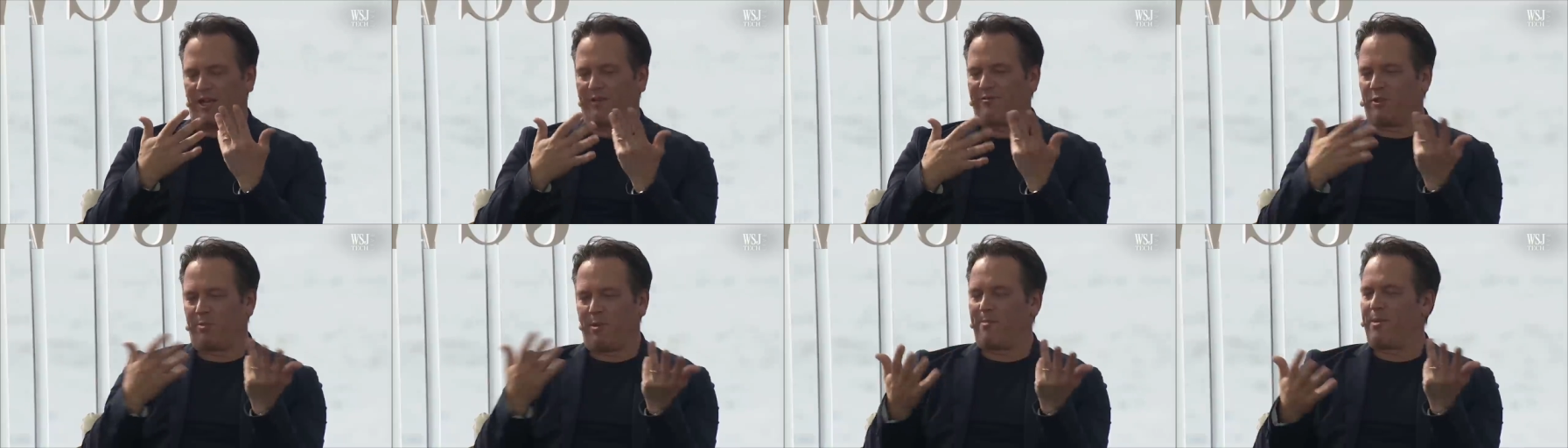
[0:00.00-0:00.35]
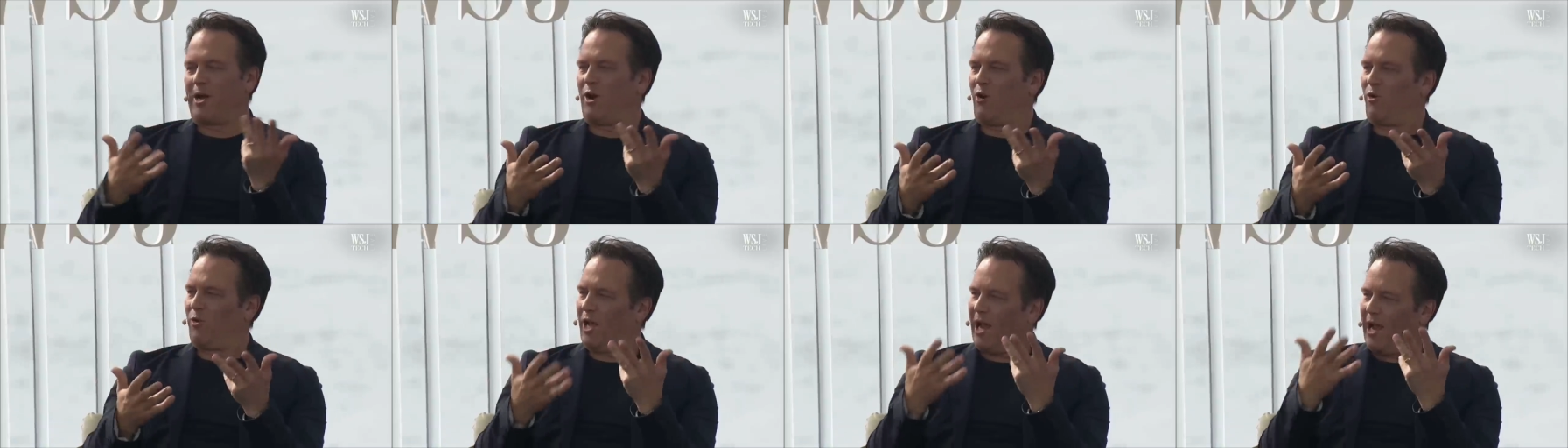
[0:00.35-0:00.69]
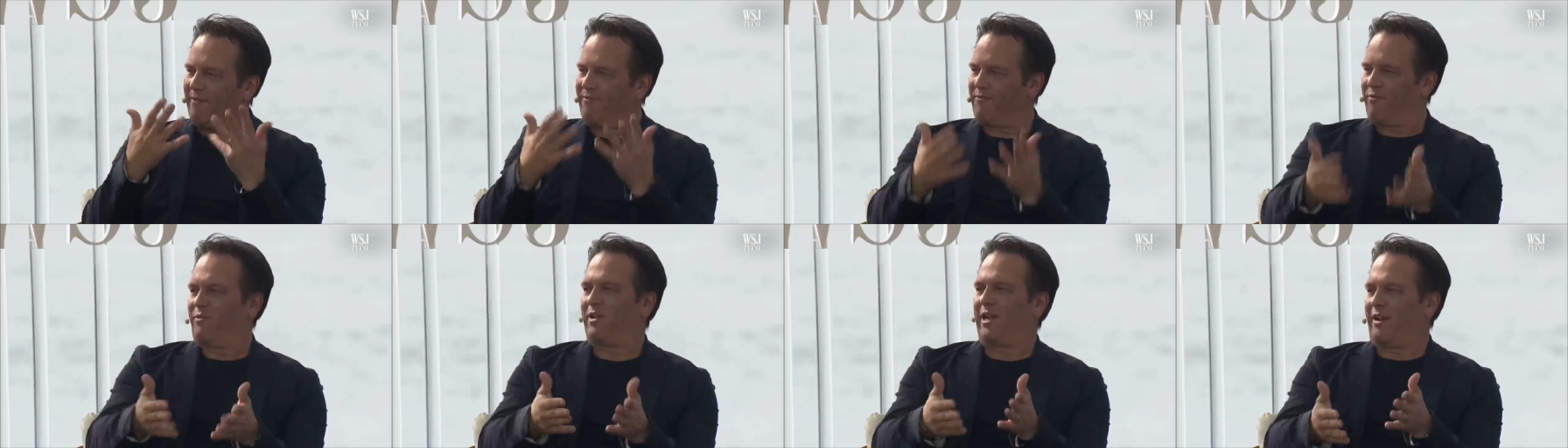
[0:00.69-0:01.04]
I've spent my whole
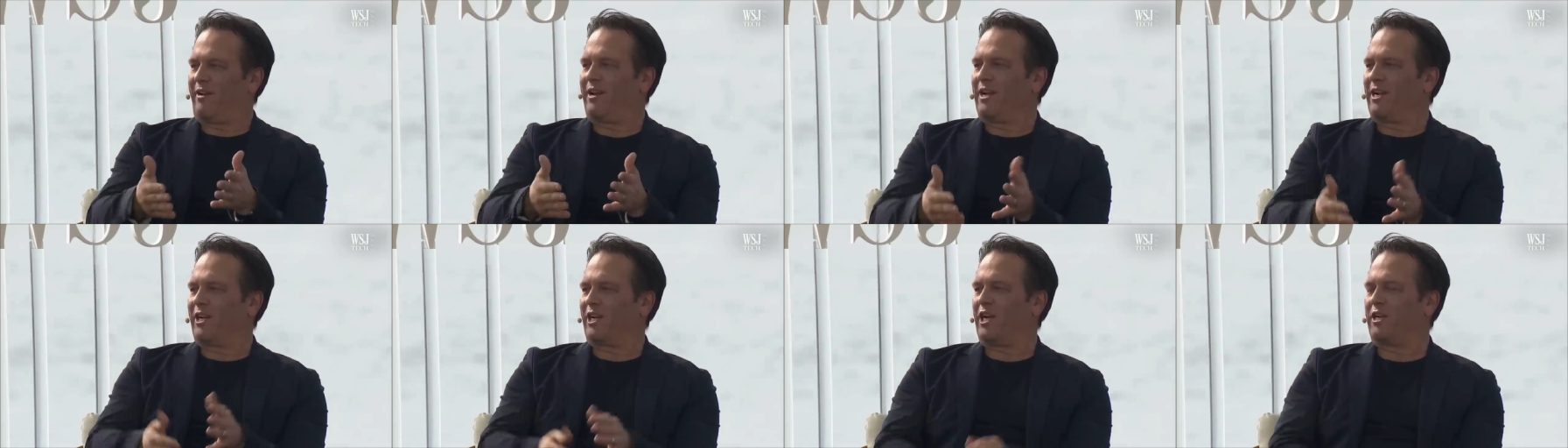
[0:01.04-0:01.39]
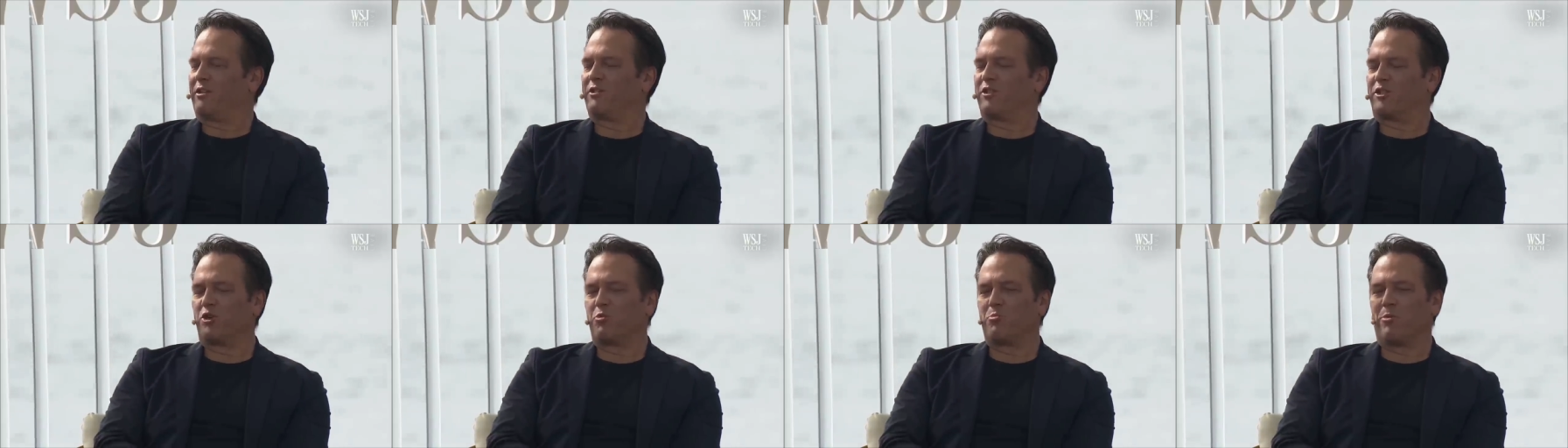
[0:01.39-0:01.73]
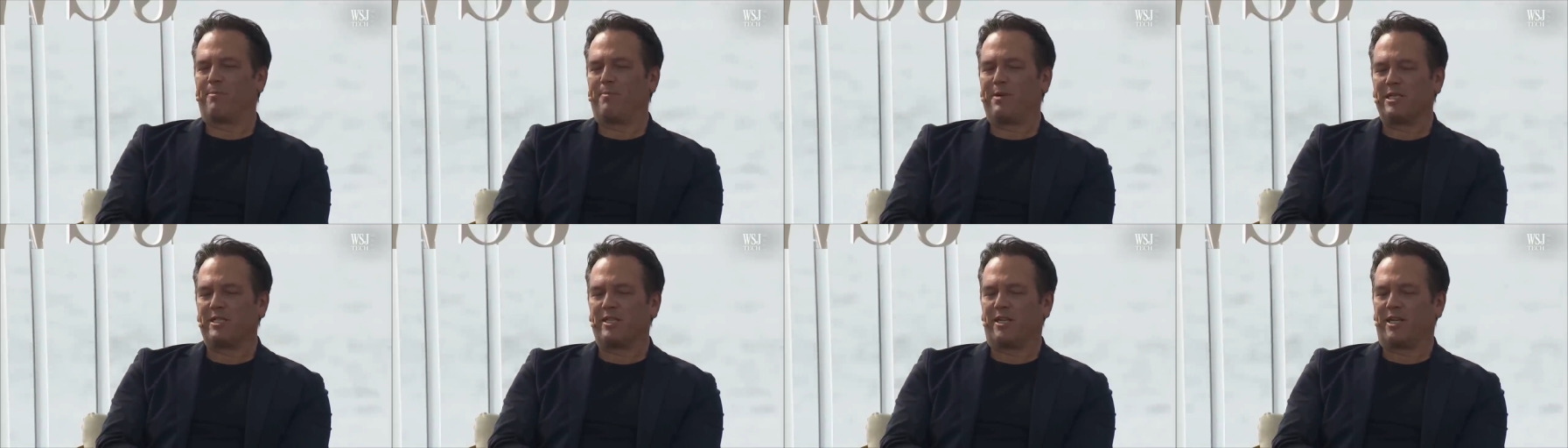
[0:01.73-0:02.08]
life like in a consumer
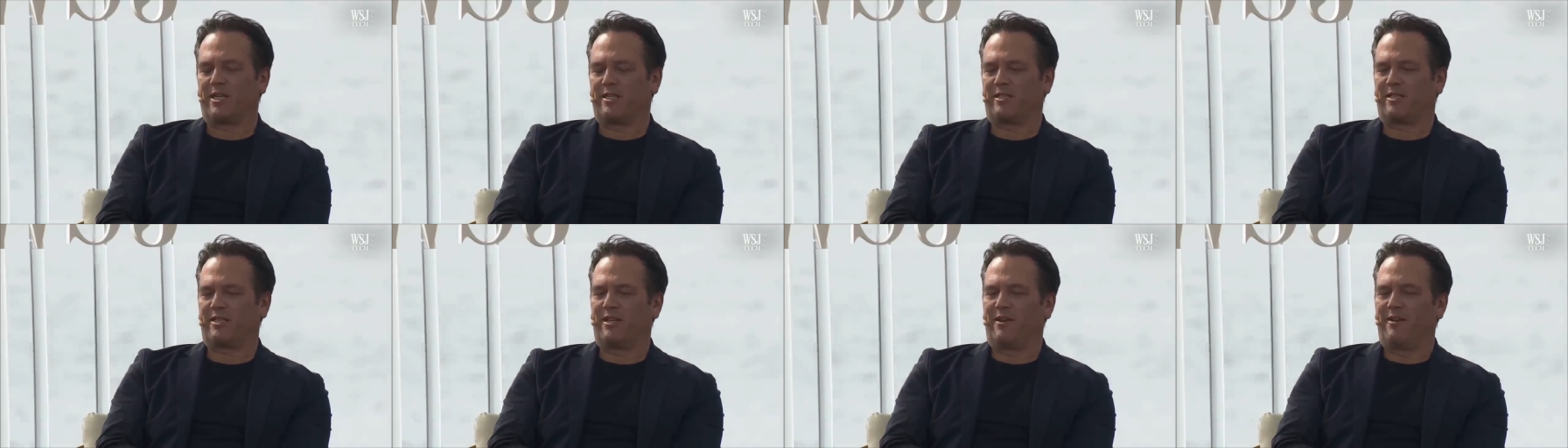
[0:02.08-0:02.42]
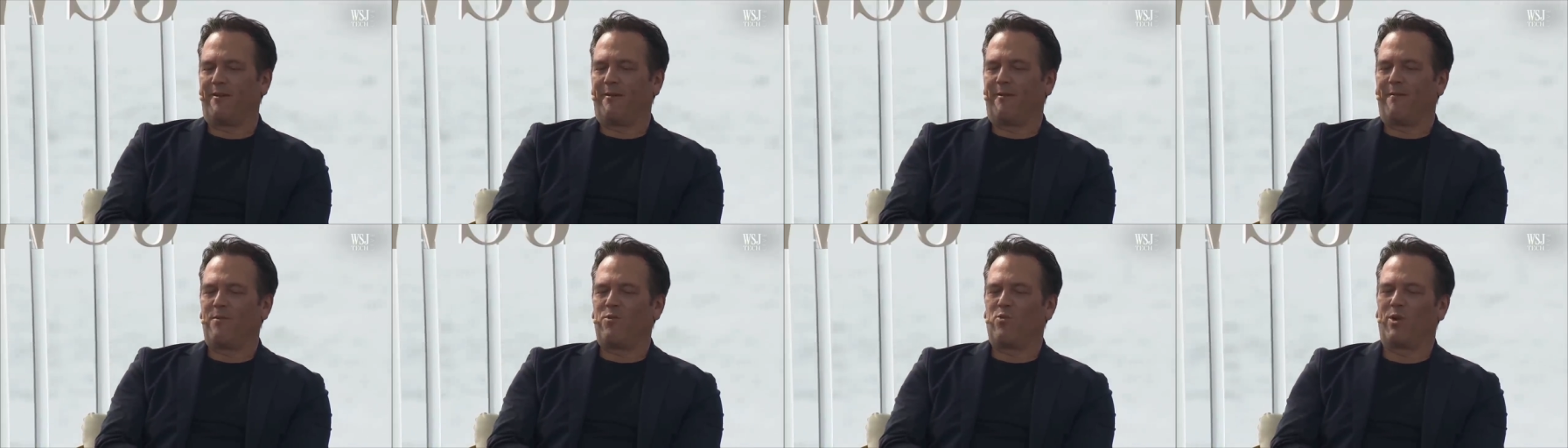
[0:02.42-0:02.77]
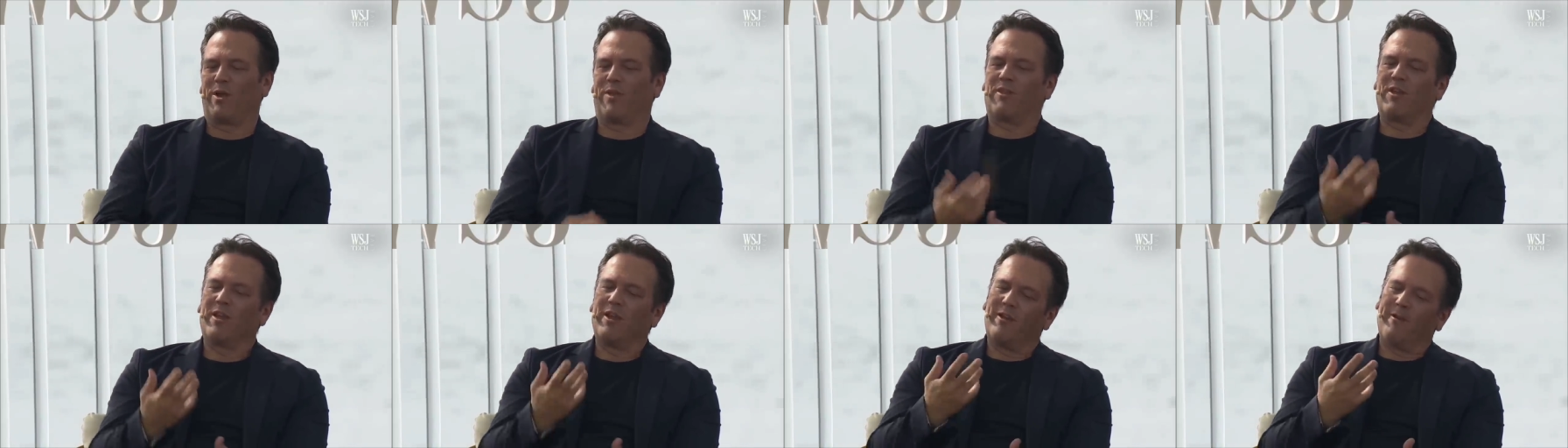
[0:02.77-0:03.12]
business,
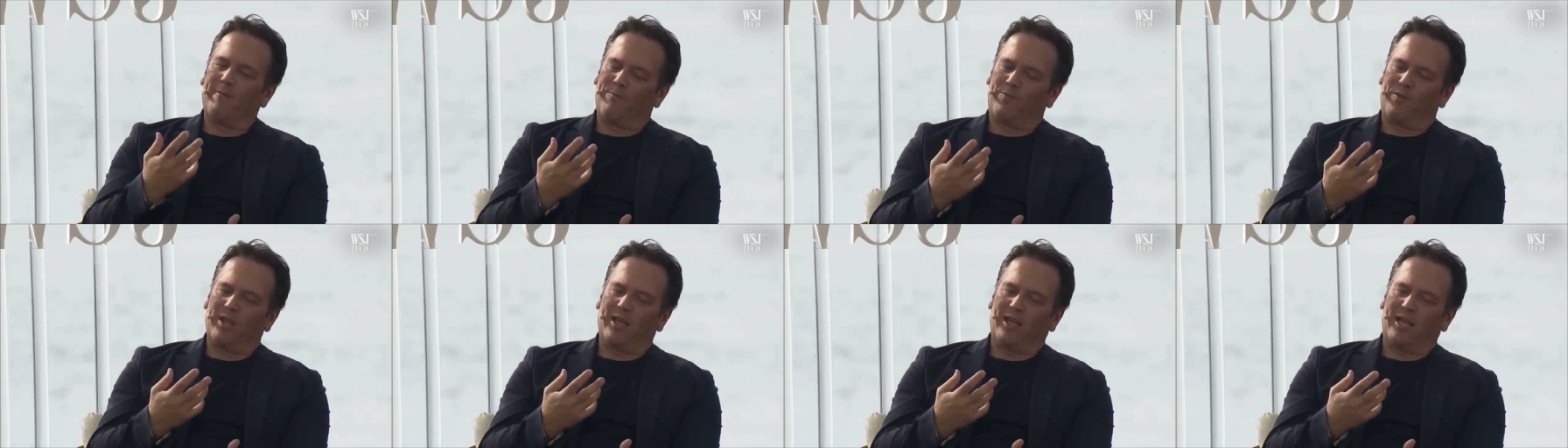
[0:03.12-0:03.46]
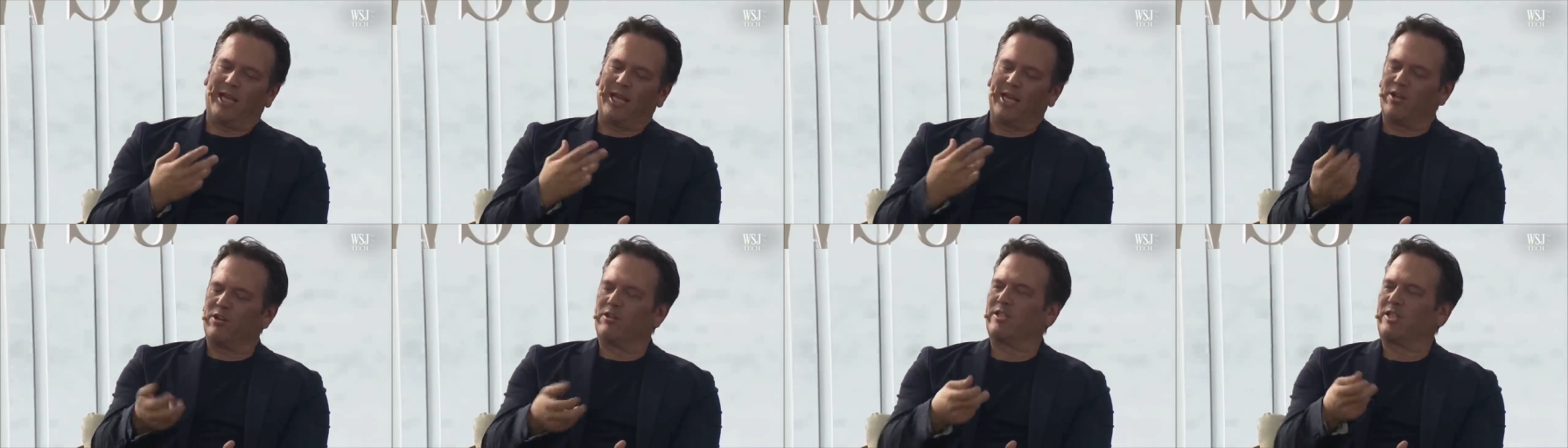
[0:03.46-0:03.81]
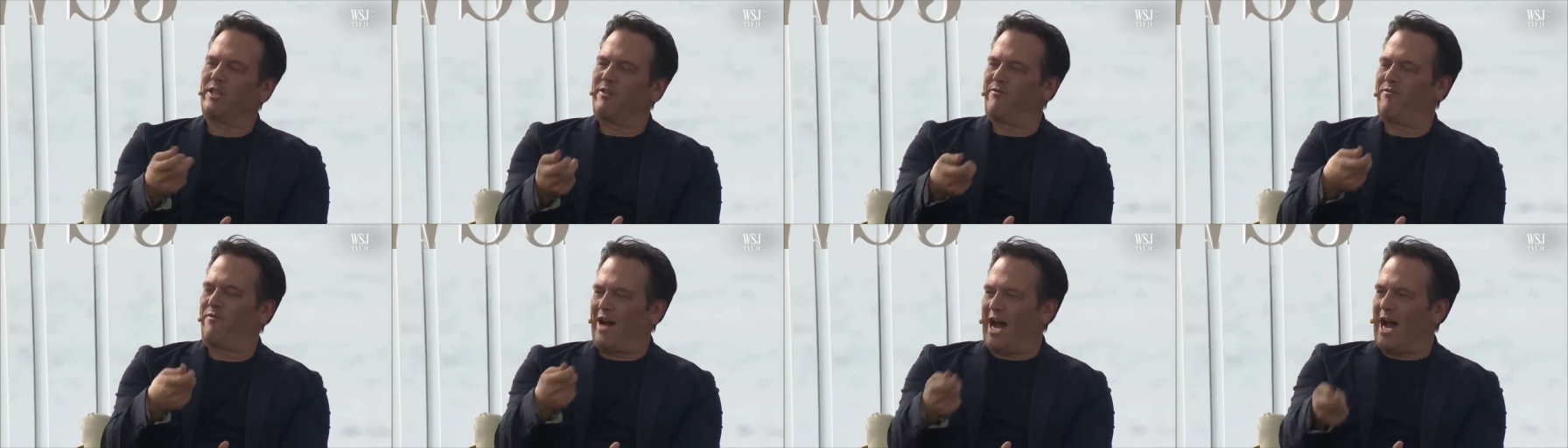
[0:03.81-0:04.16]
with here's
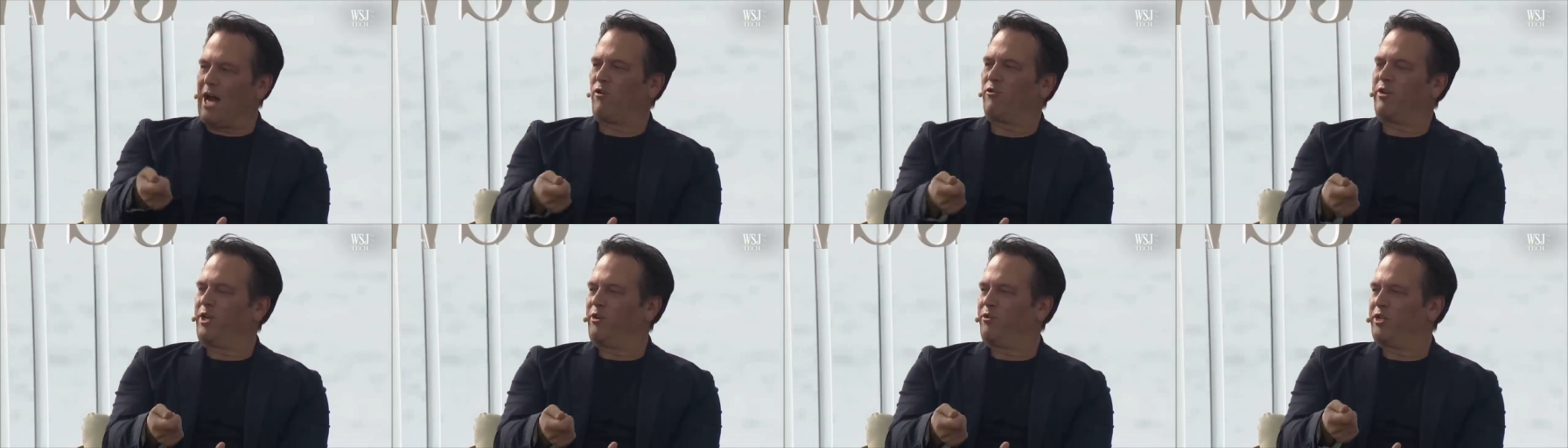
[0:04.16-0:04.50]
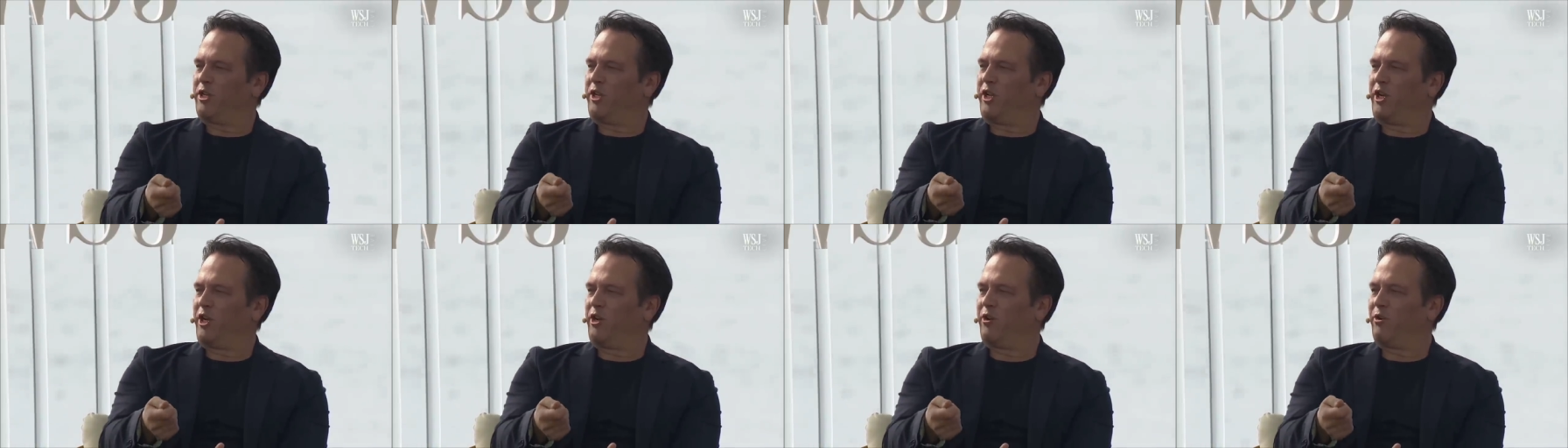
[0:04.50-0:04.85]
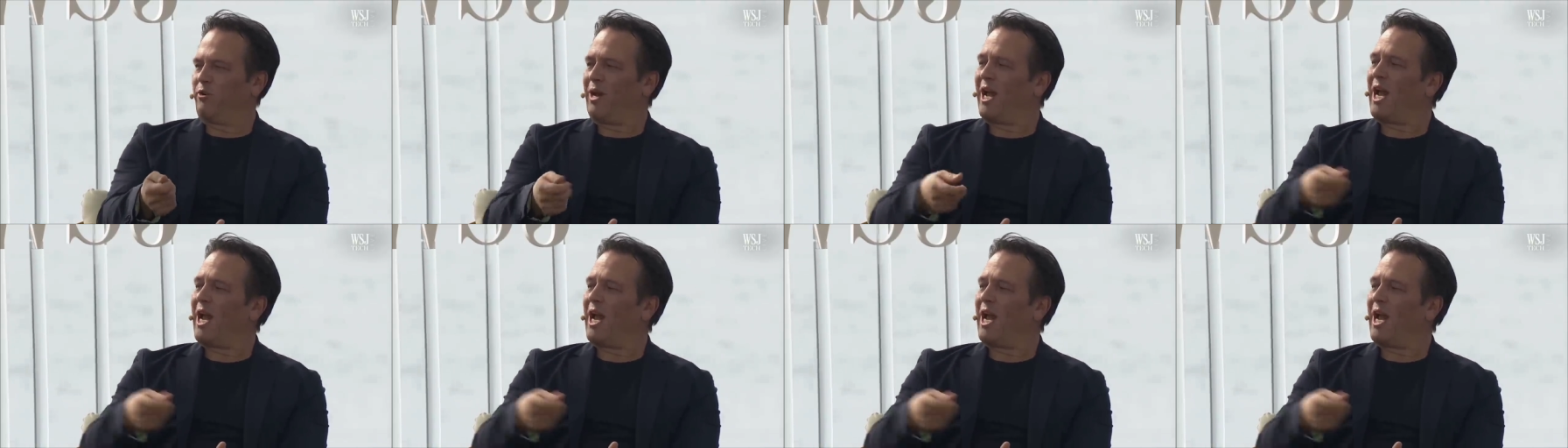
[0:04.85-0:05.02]
the value to you.